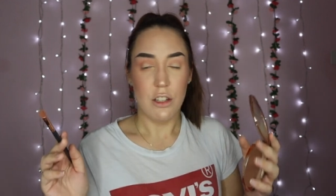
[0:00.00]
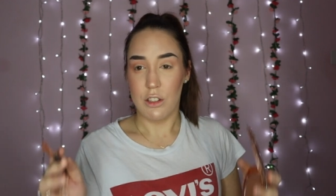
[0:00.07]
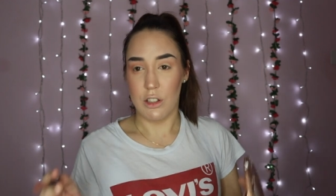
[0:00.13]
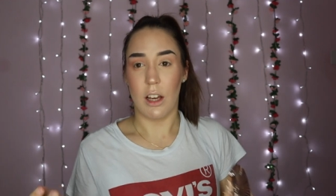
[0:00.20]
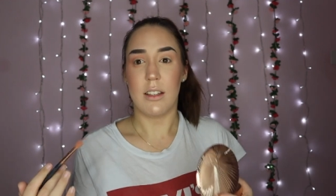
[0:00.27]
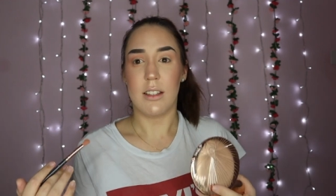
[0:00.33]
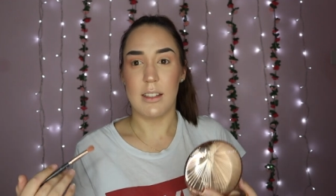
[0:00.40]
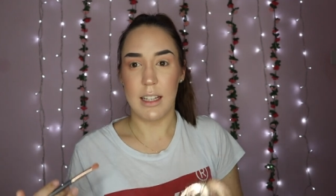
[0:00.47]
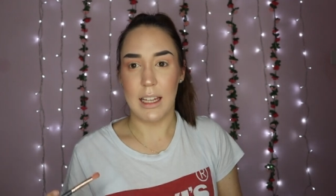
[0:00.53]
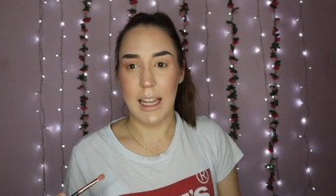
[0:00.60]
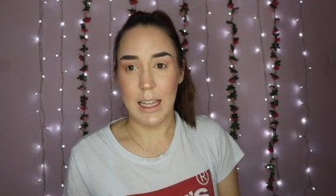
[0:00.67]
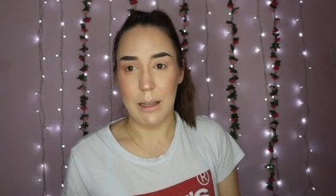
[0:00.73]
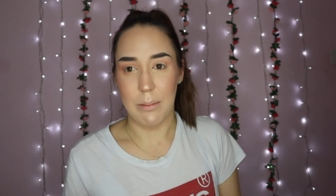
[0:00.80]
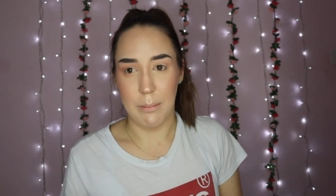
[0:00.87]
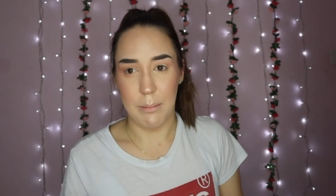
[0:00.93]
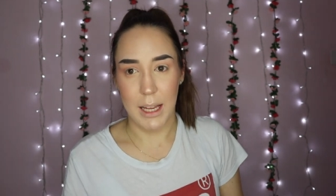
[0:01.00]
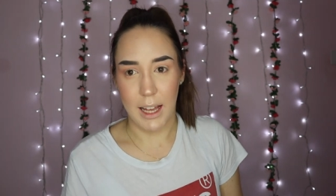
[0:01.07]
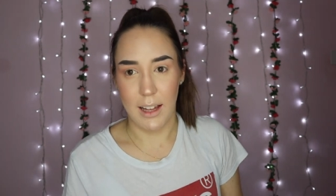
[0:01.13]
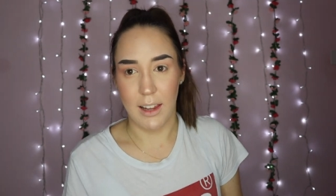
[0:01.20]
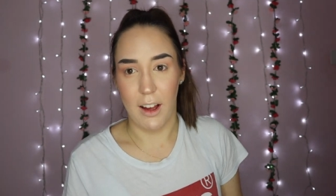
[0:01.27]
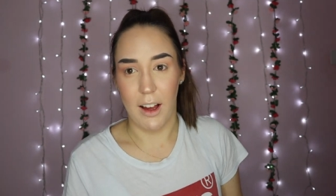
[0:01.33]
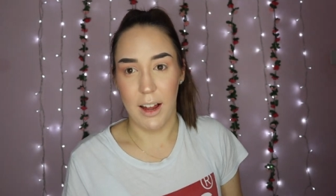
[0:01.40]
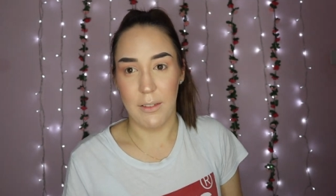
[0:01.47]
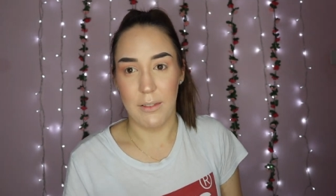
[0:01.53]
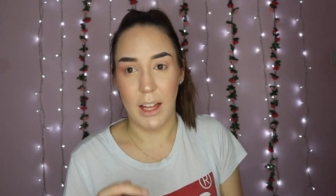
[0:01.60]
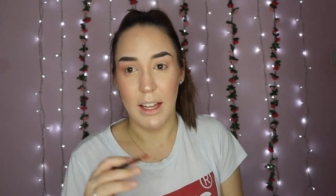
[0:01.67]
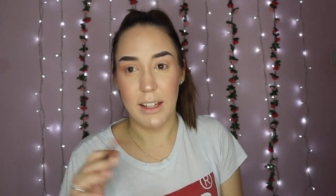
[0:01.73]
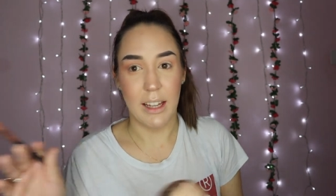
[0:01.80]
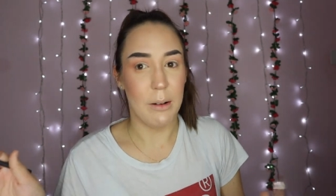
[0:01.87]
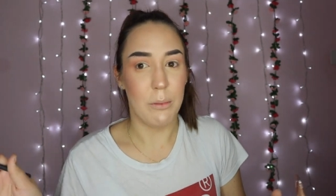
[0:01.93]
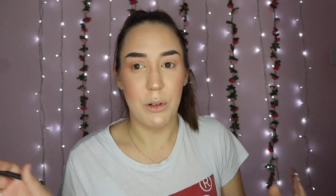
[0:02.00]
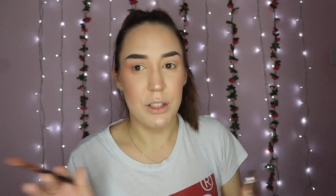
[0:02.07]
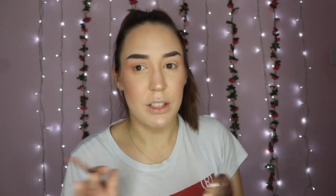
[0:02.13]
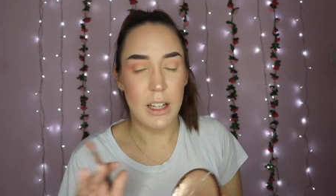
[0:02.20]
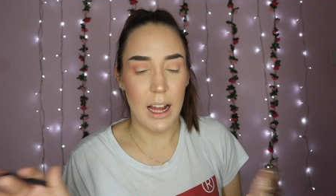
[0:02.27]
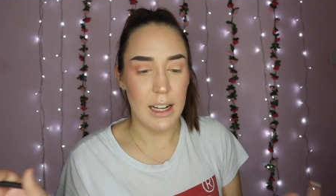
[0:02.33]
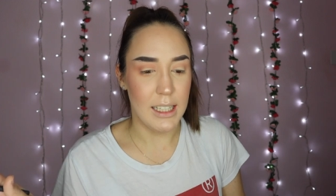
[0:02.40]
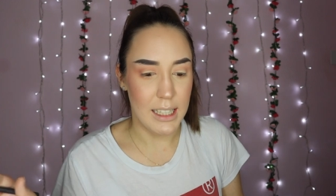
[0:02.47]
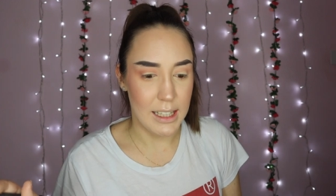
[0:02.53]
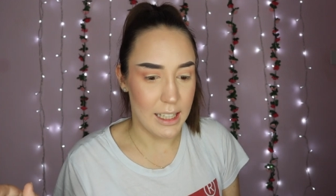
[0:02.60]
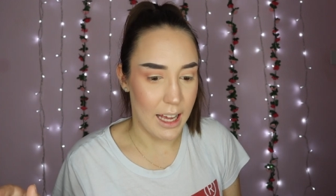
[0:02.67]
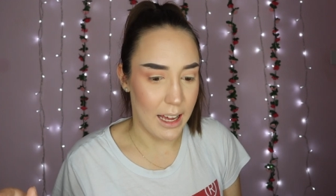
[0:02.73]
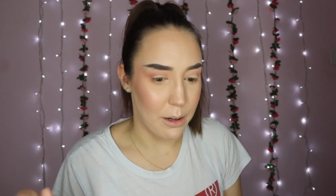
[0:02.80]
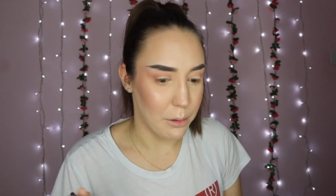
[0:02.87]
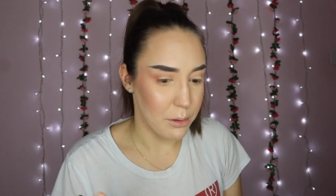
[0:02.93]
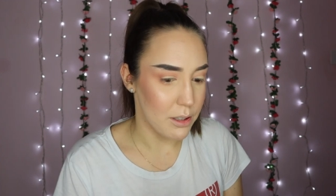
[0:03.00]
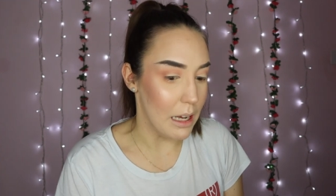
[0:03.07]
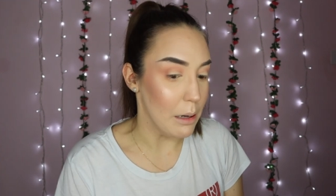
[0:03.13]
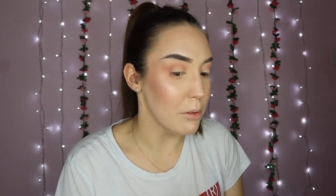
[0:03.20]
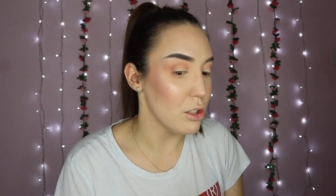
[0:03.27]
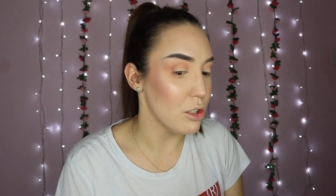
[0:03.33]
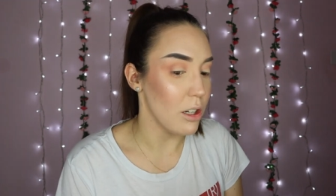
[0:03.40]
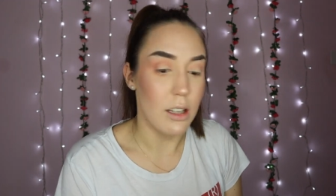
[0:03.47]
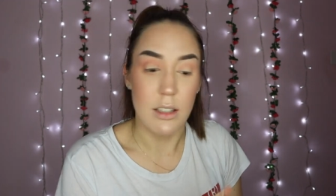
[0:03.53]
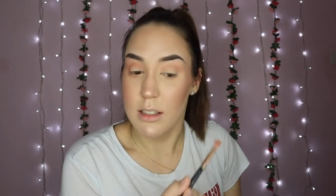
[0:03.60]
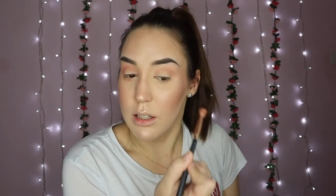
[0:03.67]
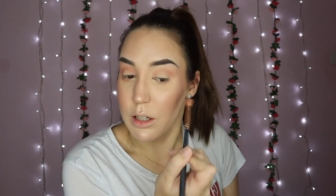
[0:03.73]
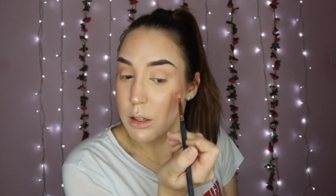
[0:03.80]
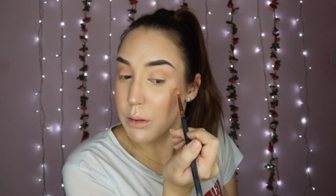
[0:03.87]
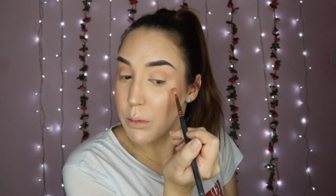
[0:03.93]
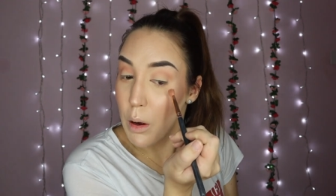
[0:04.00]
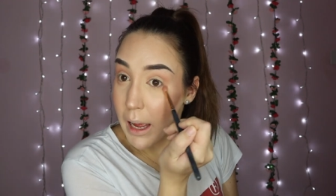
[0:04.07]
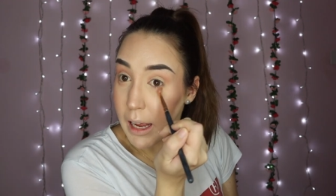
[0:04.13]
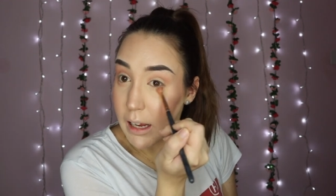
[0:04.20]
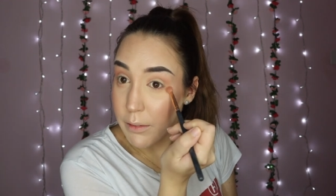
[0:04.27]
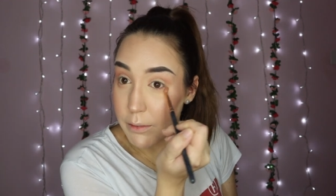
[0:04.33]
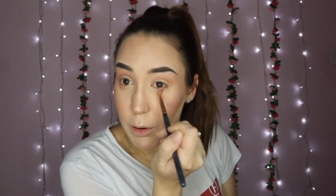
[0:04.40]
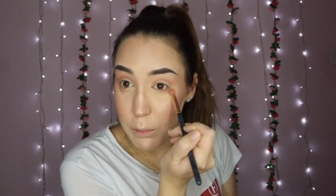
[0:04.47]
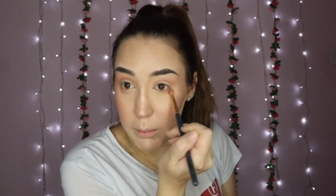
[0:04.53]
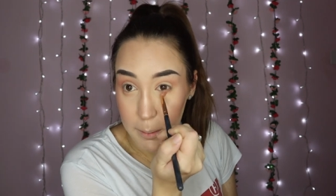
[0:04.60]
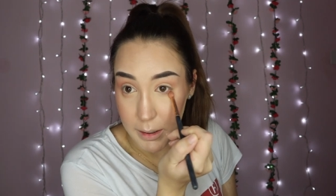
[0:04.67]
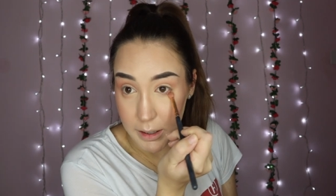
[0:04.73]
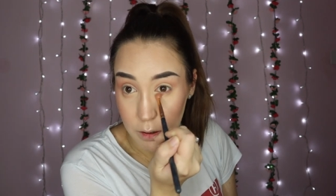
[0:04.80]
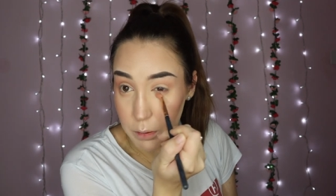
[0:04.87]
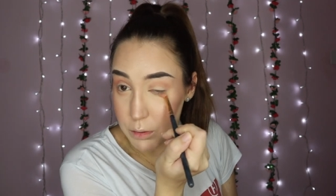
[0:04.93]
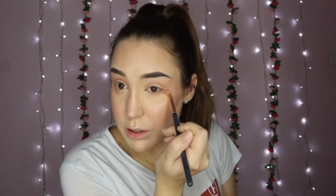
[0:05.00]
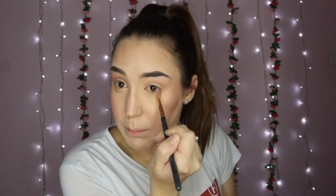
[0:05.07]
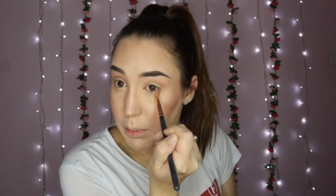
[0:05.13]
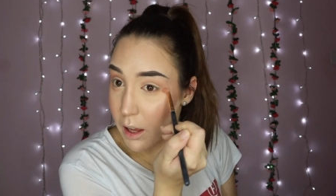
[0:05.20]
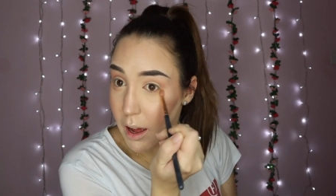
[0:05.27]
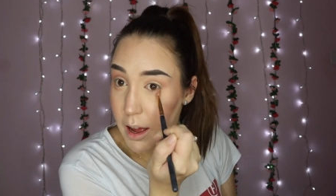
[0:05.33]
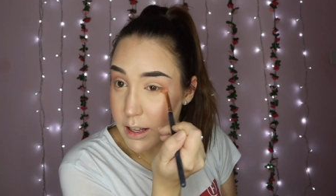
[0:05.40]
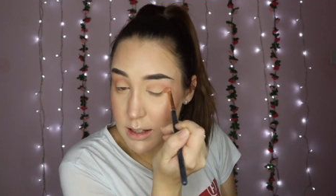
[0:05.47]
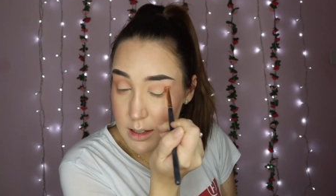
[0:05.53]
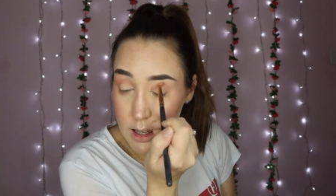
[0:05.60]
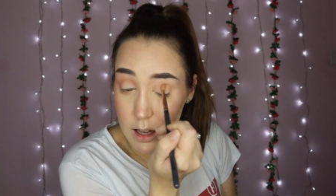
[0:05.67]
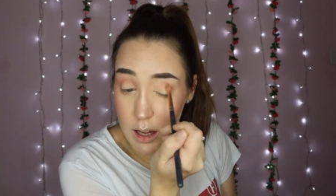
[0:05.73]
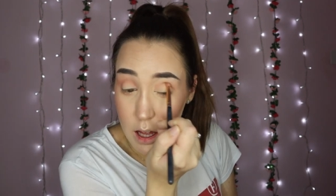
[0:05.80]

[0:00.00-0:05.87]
just to keep me alive that that wasn't anything else that was just to pay for all my medical supplies